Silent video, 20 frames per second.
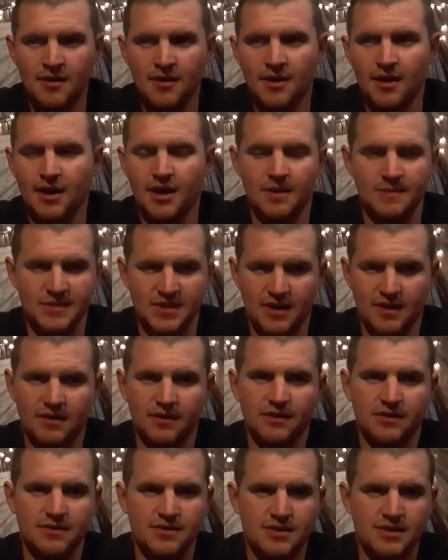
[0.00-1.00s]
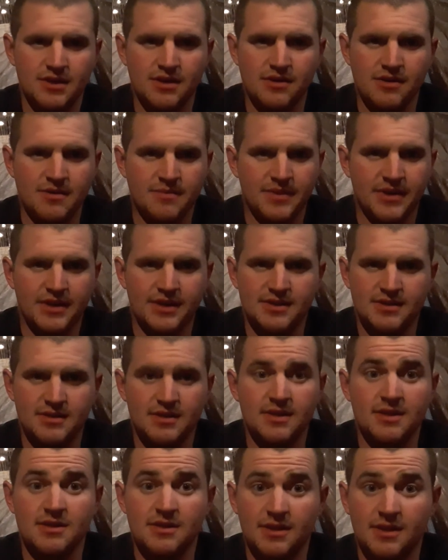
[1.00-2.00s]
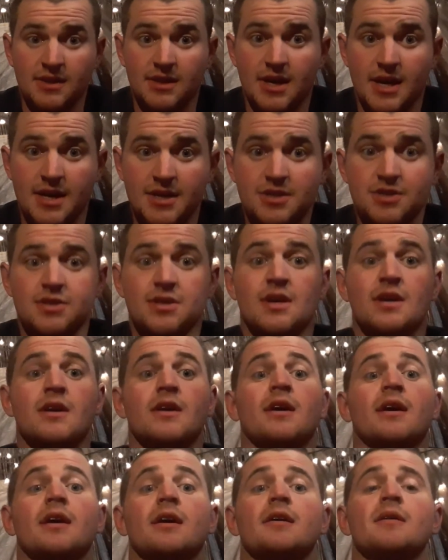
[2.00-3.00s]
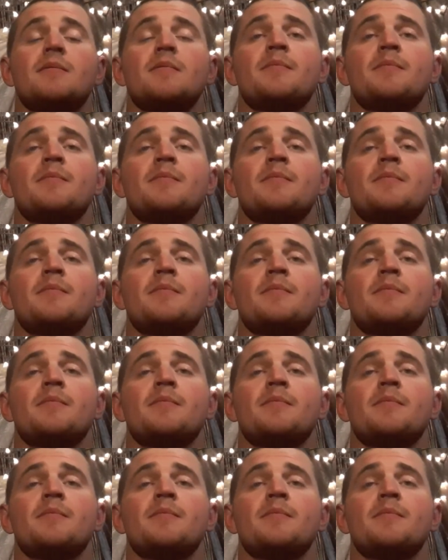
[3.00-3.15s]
It comes on a little slower, but it's a lot stronger.